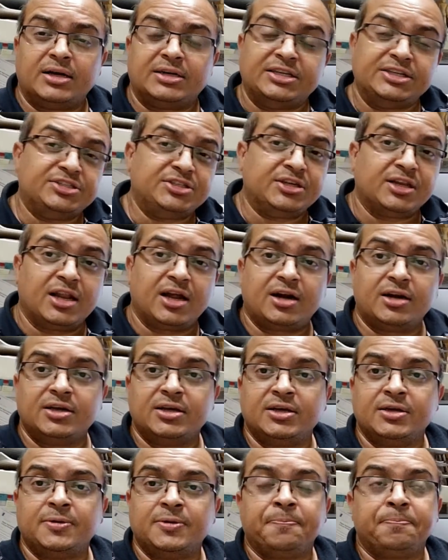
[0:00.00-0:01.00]
teaching,
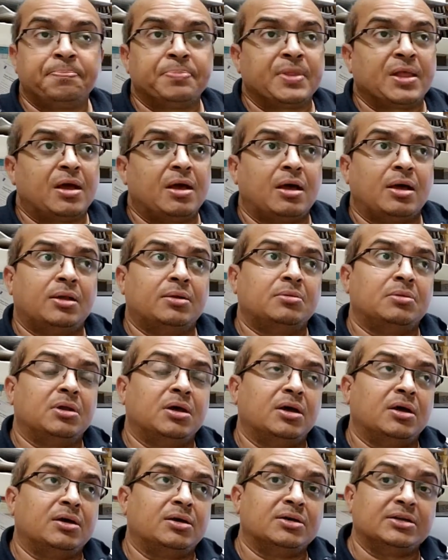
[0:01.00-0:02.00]
learning,
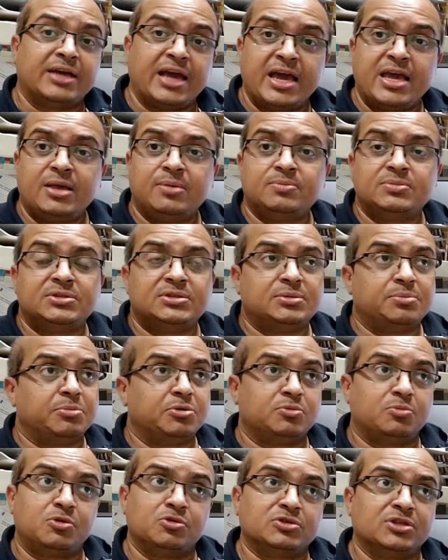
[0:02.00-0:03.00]
and games,
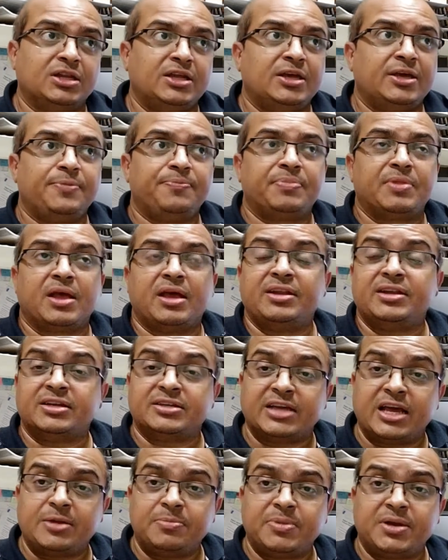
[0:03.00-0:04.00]
mostly
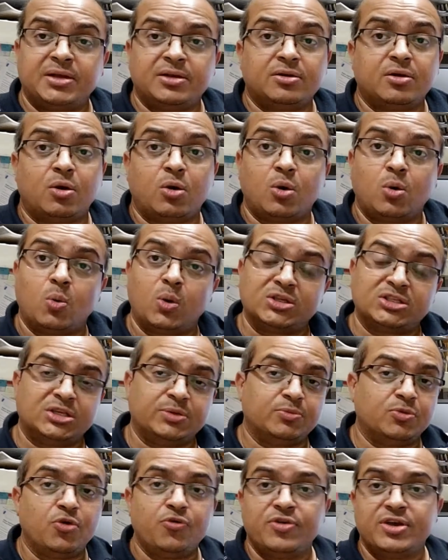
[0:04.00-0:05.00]
entertainment or
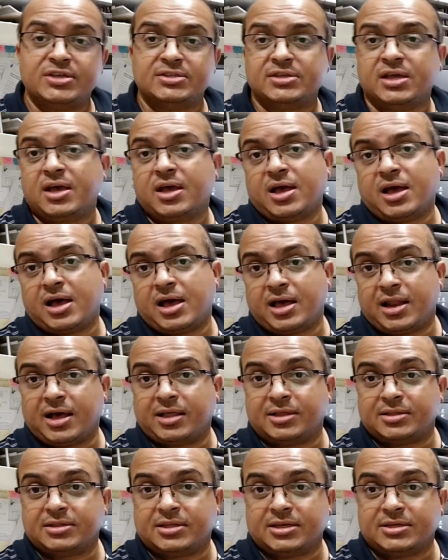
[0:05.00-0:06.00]
watching movies and
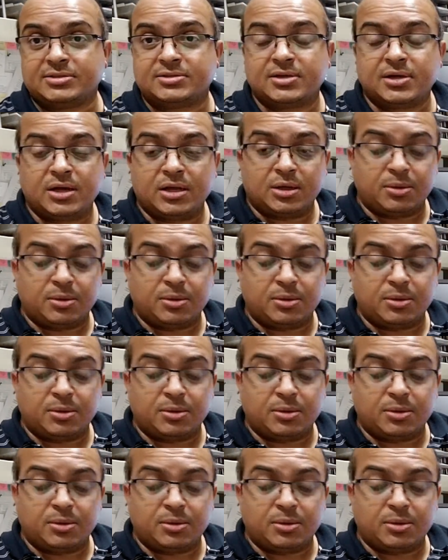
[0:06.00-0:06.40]
other things.